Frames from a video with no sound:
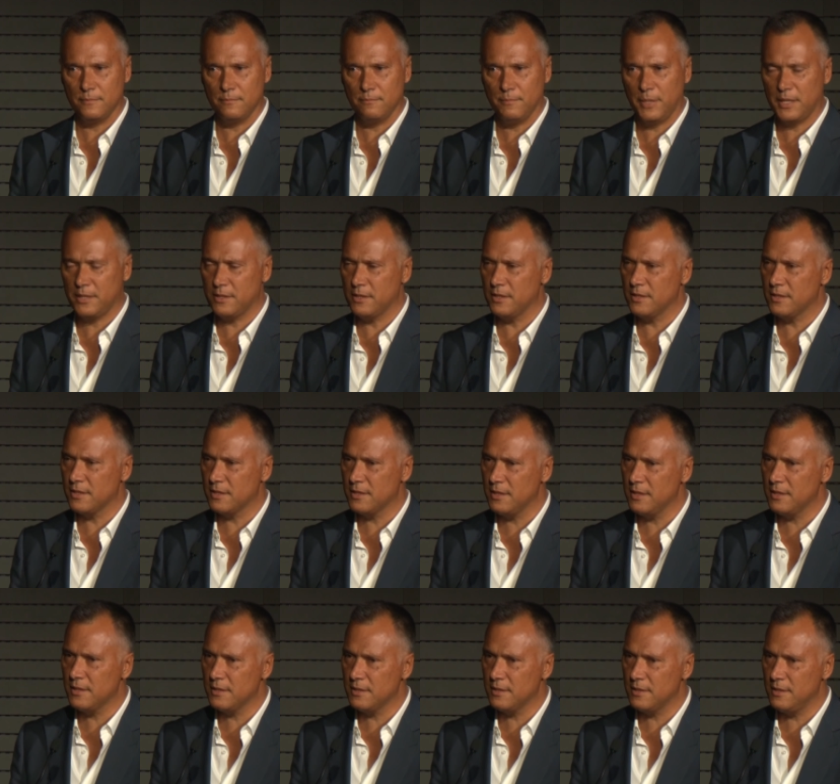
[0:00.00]
but to
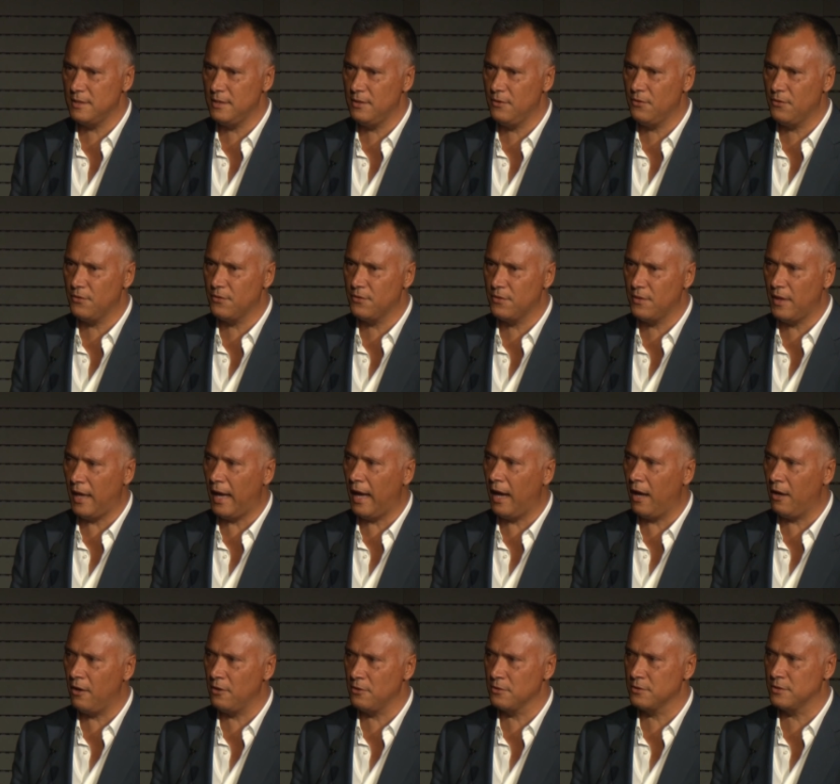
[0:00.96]

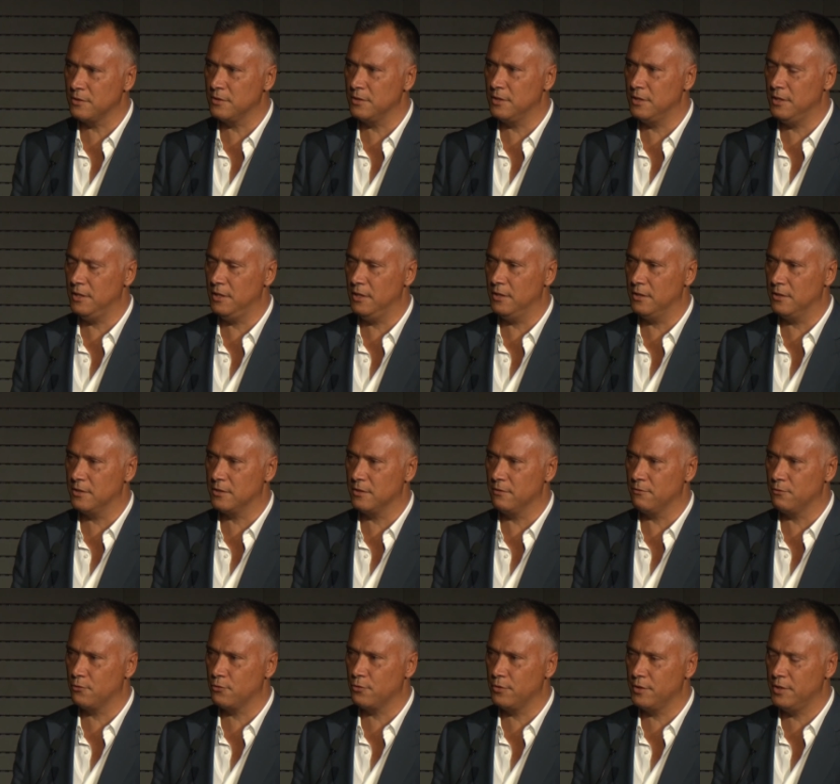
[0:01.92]
60,000 years
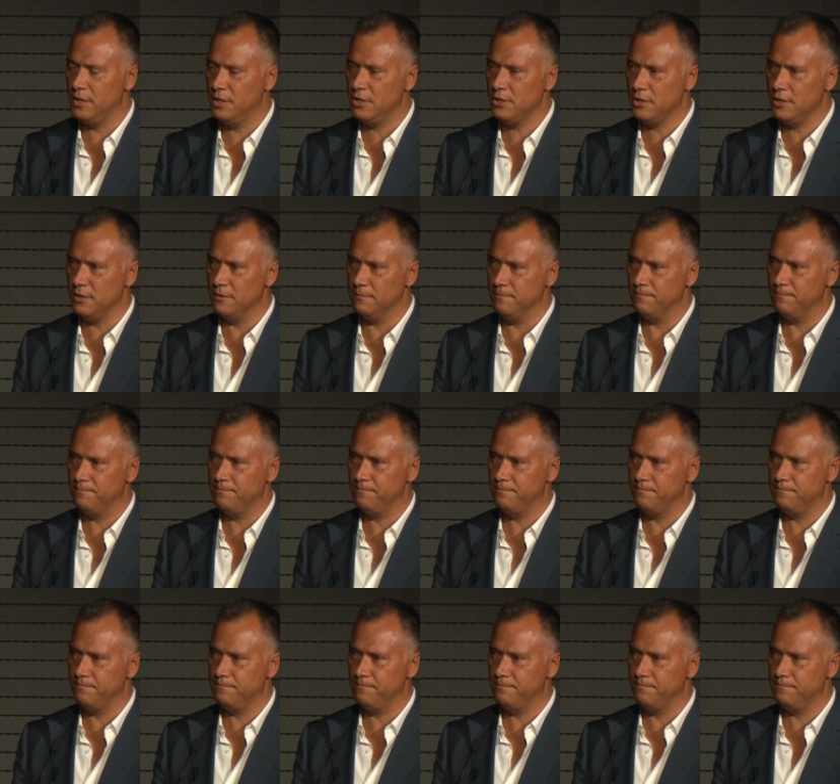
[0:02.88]
of tradition?